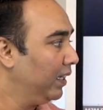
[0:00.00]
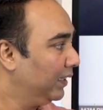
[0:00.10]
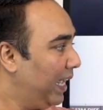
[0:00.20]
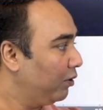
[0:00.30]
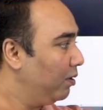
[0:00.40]

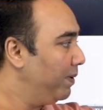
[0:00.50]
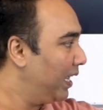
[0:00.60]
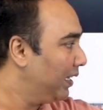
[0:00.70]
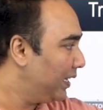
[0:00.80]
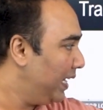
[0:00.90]
There could be
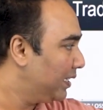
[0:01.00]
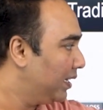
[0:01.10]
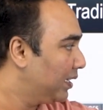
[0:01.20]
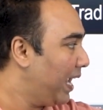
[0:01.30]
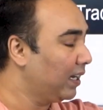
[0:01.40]
other
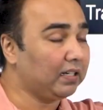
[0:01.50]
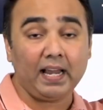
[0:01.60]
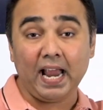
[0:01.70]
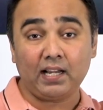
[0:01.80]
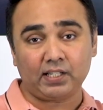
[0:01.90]
reasons like
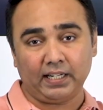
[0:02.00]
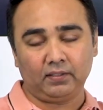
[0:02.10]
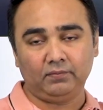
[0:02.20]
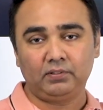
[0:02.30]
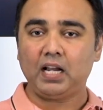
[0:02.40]

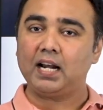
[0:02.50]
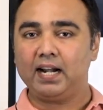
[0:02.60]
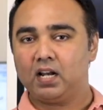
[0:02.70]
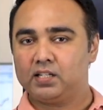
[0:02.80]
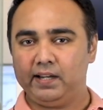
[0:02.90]
exit,
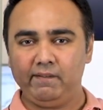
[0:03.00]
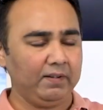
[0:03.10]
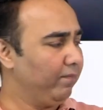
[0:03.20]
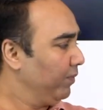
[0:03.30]
target achieved,